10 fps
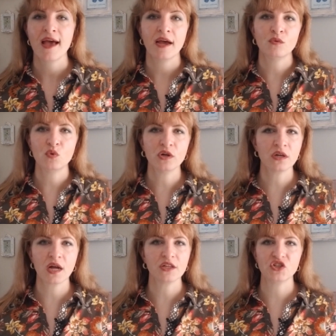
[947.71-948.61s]
And
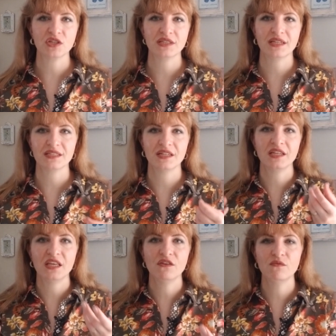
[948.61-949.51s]
watercolor just
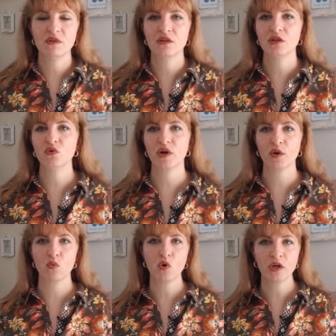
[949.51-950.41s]
doesn't give me the look I
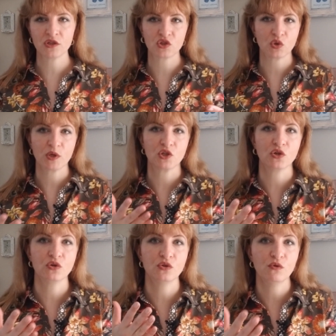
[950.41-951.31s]
want, so I
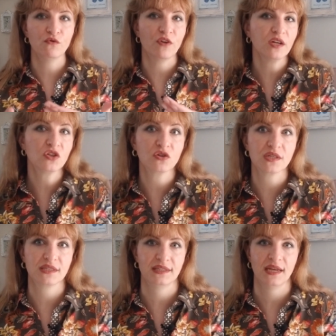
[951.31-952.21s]
turned to a vector
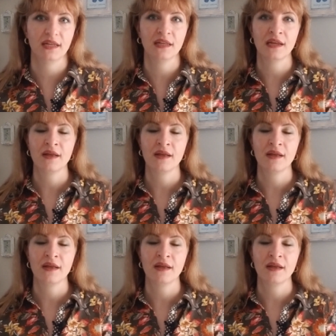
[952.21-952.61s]
instead.